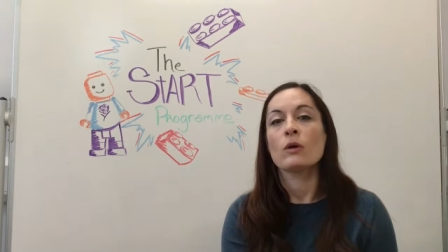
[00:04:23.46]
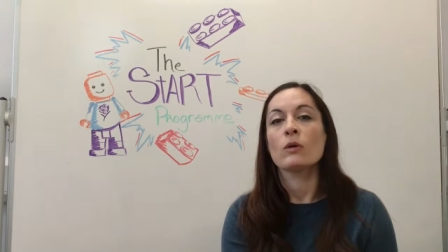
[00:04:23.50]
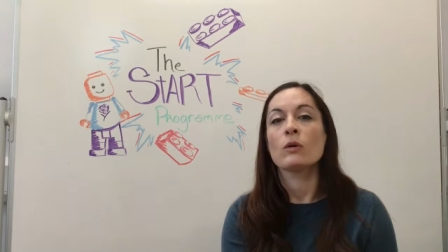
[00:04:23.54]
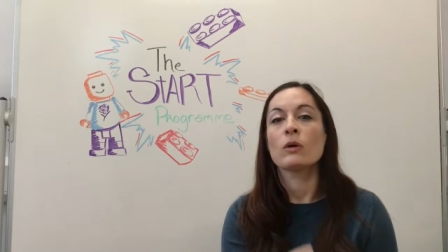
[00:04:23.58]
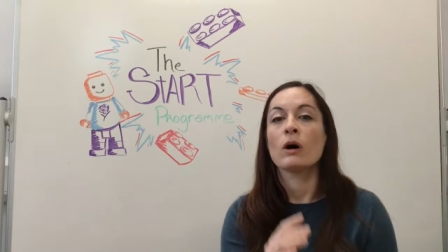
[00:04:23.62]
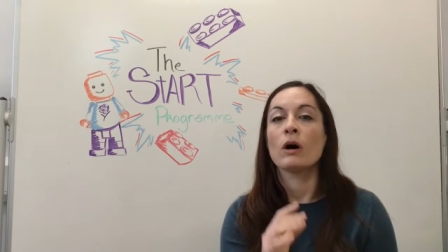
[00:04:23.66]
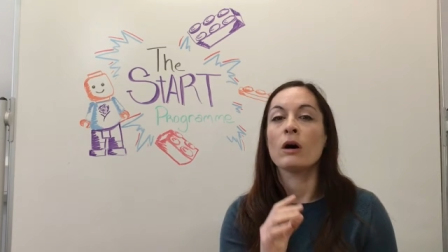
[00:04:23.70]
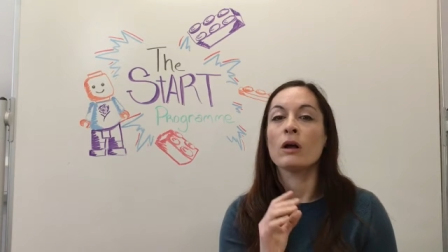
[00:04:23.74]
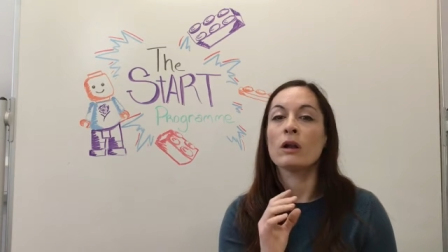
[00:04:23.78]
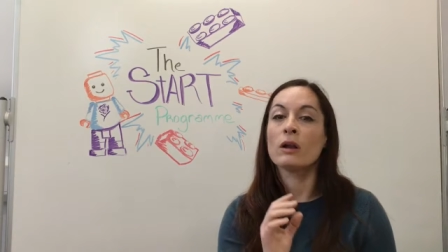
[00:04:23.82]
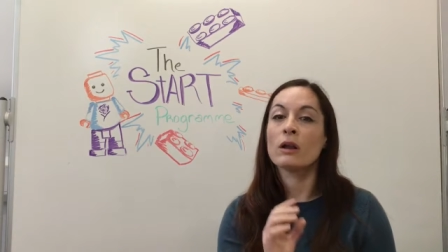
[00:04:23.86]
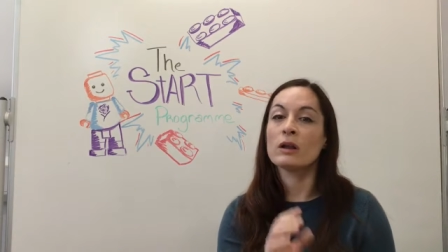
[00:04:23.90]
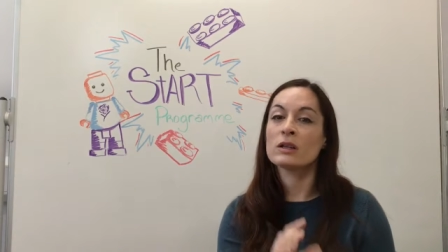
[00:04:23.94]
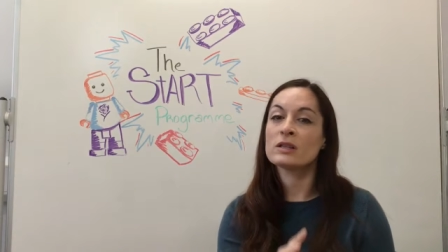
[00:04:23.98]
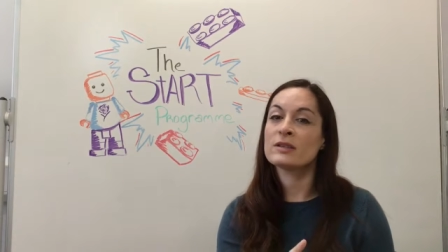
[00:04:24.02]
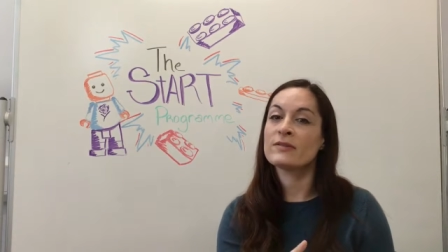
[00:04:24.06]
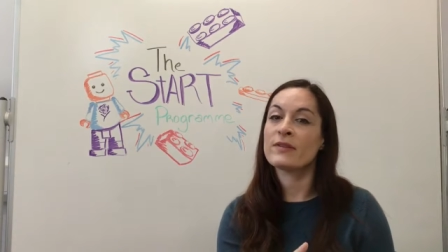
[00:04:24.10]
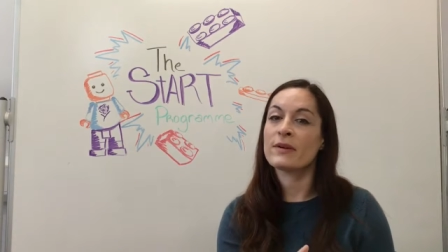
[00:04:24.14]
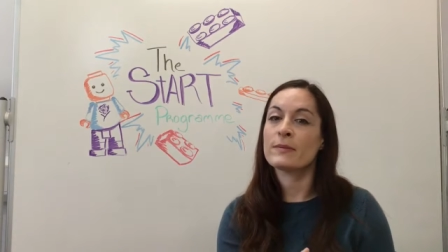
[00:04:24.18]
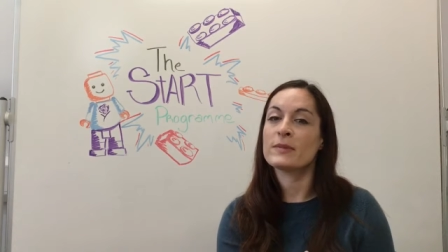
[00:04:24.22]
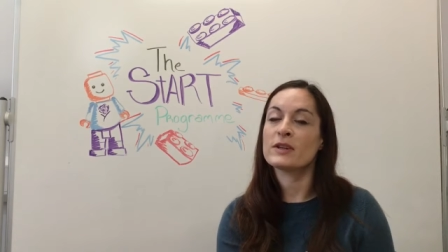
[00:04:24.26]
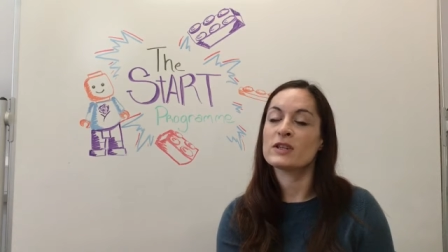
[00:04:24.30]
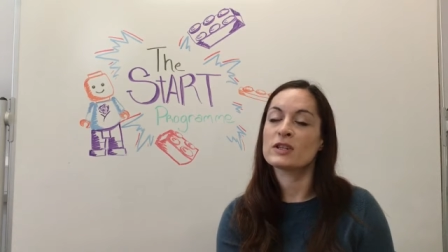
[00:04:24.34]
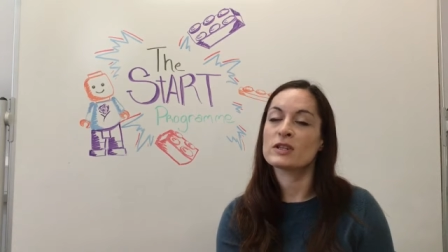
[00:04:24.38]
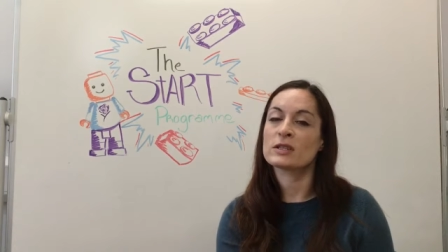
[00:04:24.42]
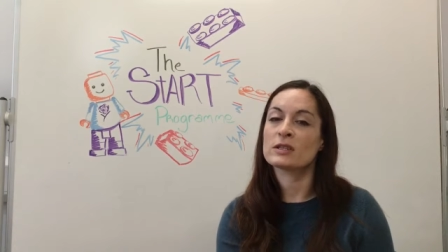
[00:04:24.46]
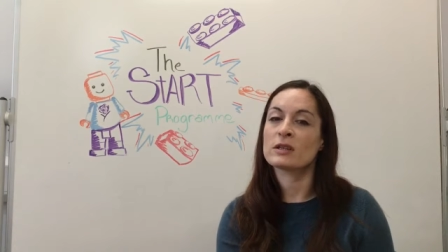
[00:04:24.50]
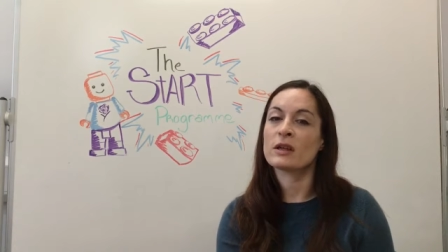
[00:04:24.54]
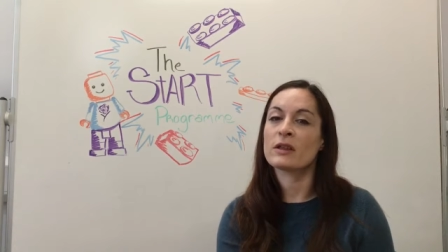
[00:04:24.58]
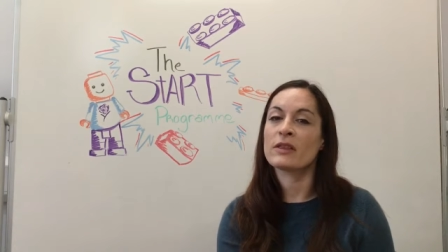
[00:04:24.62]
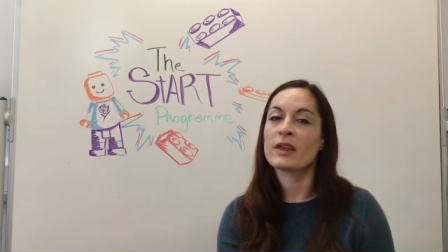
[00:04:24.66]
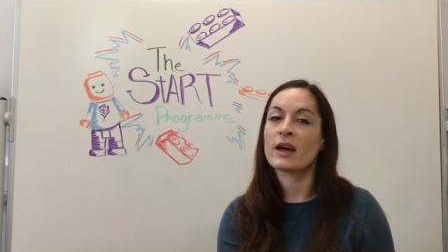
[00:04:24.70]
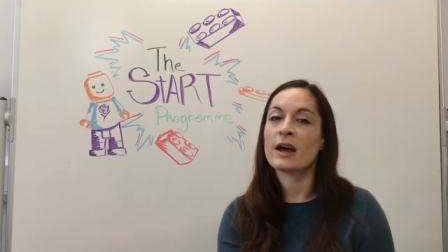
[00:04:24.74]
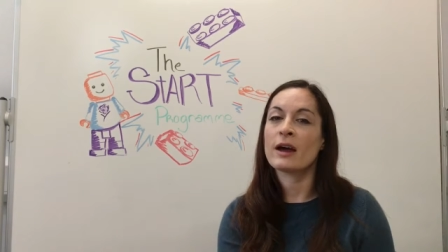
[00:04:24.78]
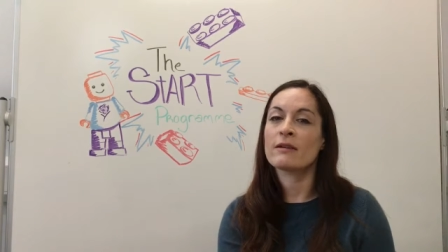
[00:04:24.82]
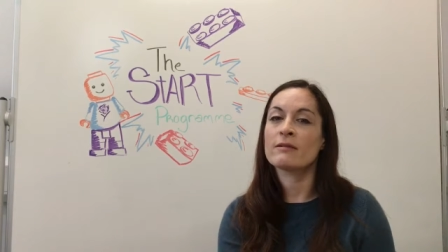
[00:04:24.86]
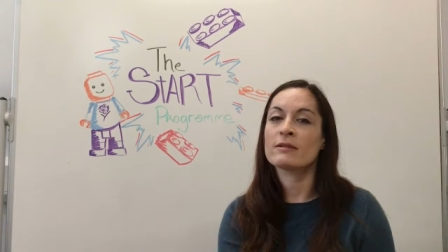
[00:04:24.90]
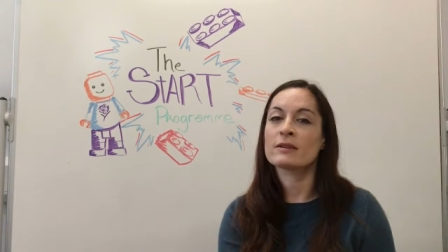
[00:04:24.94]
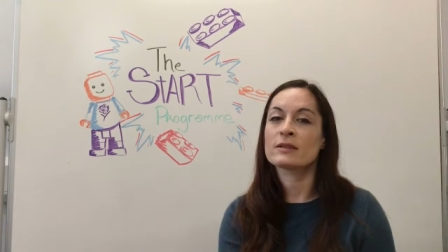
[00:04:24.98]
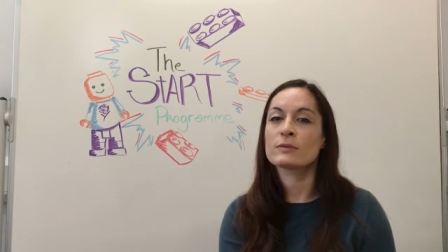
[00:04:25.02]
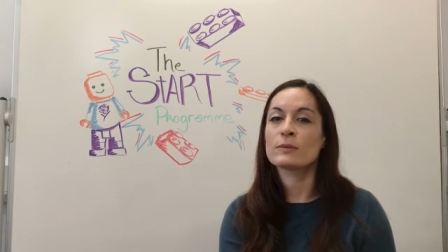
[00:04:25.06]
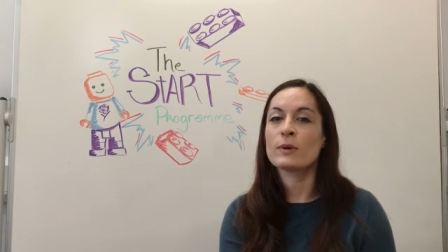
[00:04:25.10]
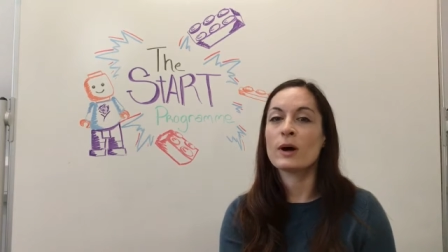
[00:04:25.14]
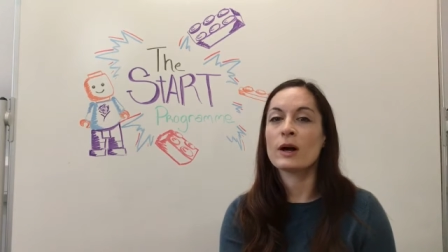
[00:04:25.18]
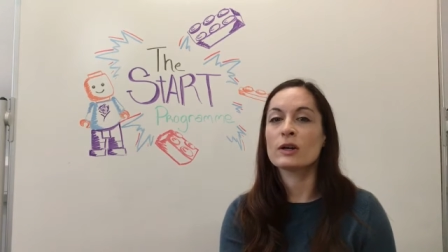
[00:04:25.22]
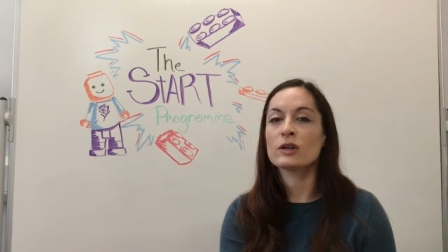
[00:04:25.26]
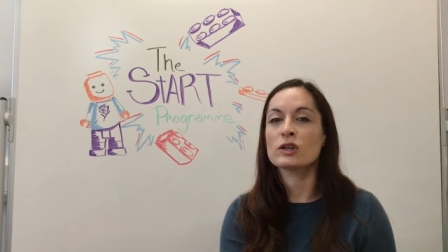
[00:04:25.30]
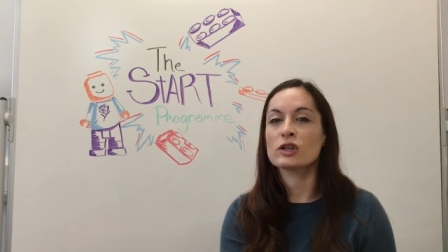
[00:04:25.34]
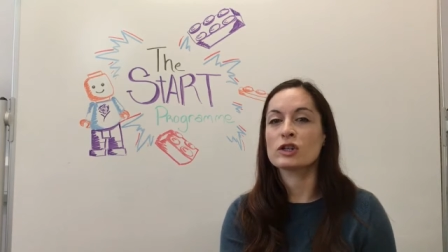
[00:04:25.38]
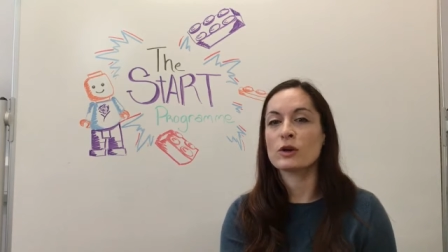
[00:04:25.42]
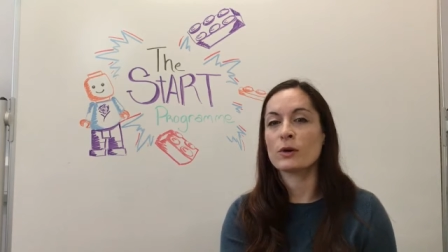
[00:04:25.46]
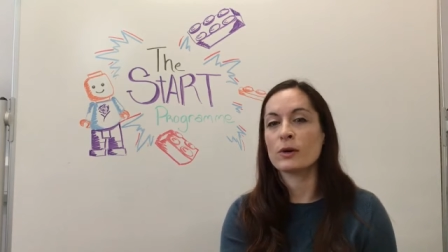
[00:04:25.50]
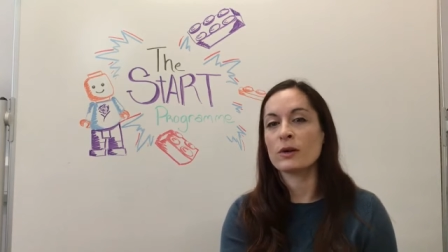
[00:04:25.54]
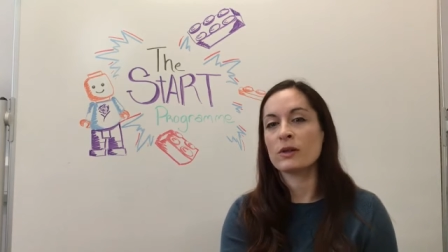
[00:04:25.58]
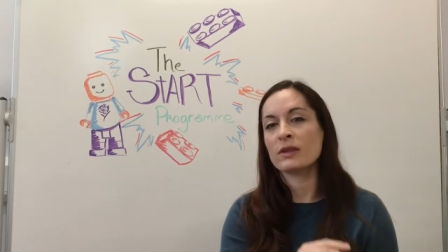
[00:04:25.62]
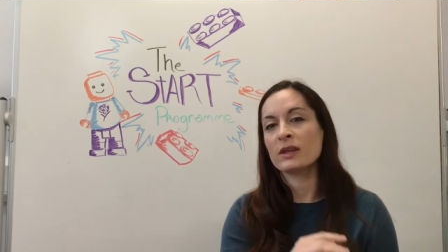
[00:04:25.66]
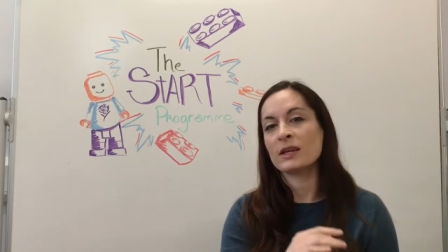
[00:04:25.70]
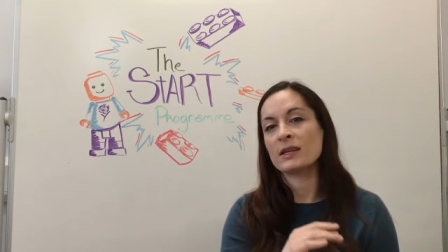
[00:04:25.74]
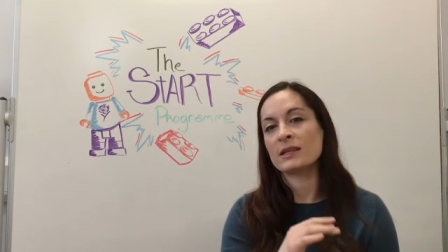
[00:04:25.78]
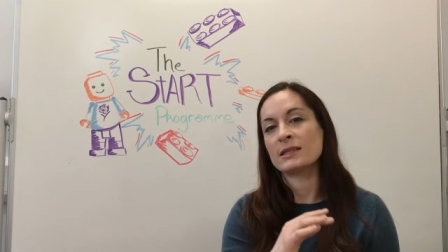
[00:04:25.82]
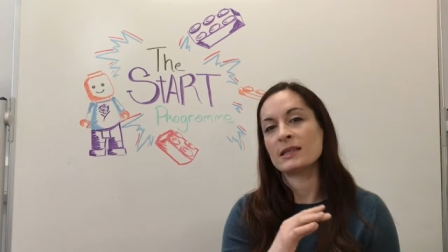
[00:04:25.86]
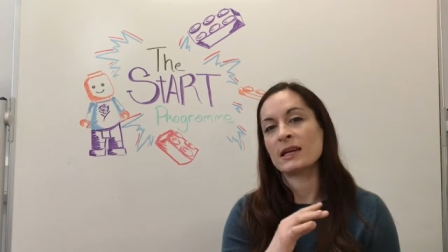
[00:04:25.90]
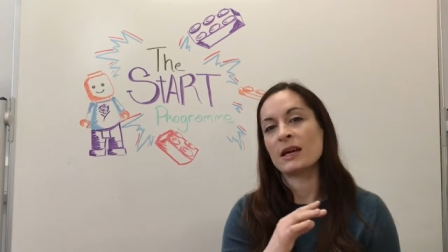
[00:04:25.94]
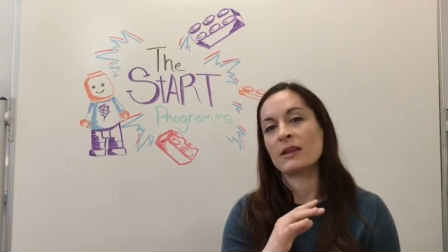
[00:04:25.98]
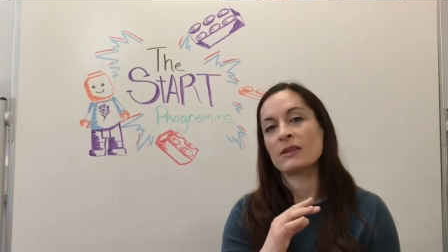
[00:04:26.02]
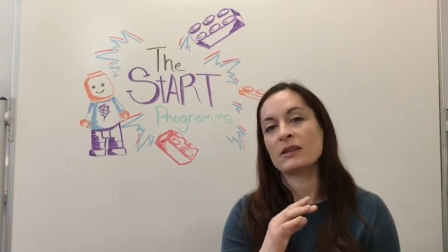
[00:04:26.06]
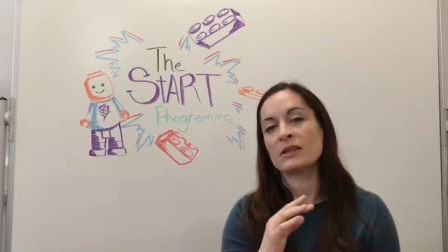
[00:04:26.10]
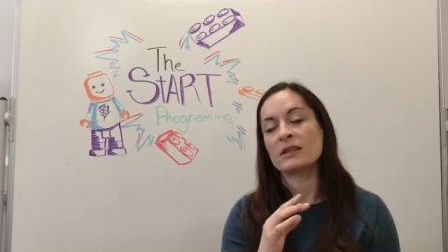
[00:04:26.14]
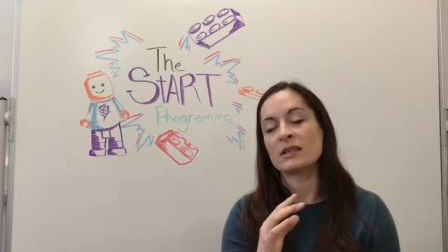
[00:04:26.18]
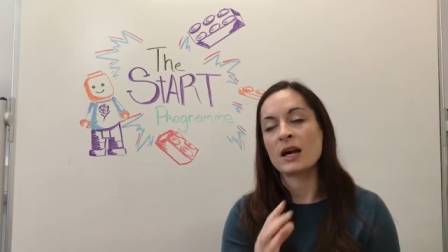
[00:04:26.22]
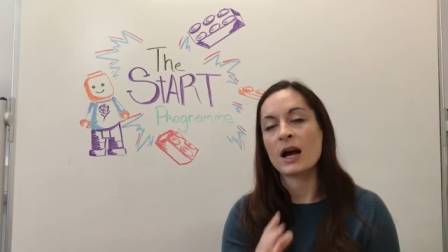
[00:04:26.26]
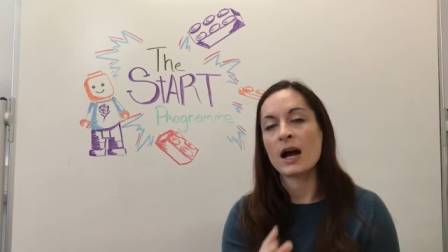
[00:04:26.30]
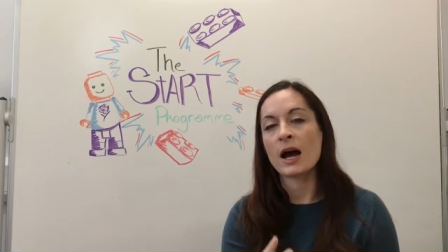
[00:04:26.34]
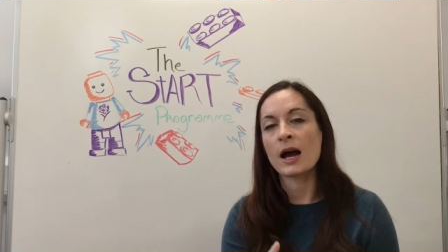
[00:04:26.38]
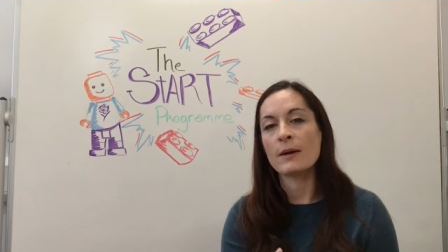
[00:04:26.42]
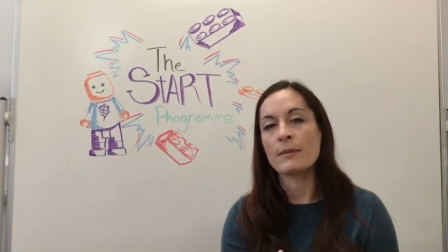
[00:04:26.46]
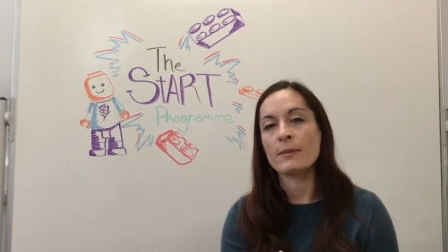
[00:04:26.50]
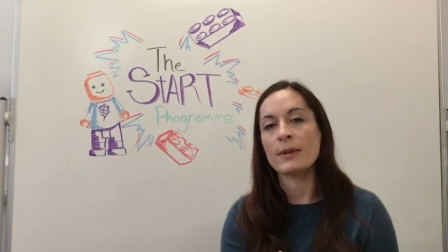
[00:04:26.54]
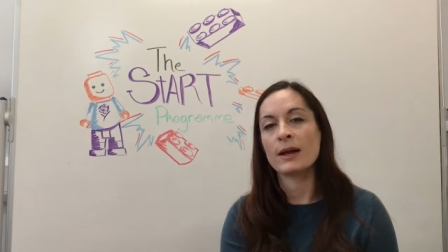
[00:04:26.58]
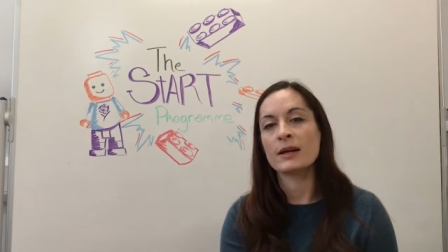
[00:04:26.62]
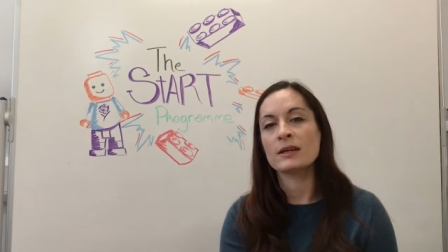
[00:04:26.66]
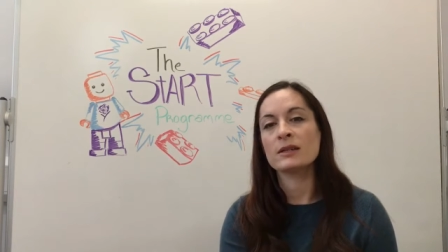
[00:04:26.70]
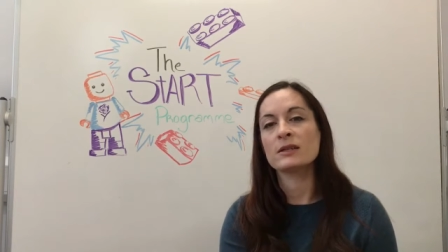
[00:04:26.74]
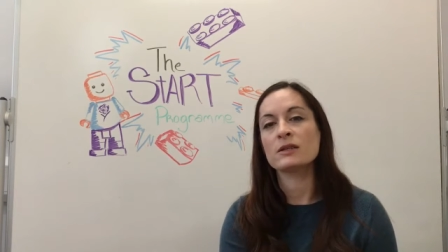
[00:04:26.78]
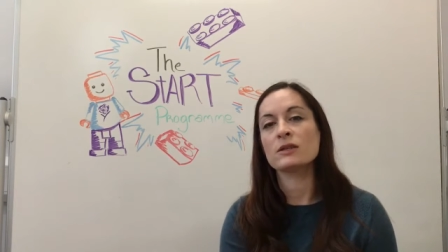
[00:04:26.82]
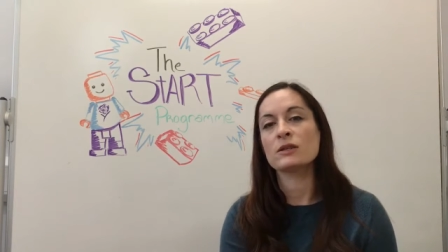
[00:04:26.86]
Got a lot of images on there as well, showing things like the timeline,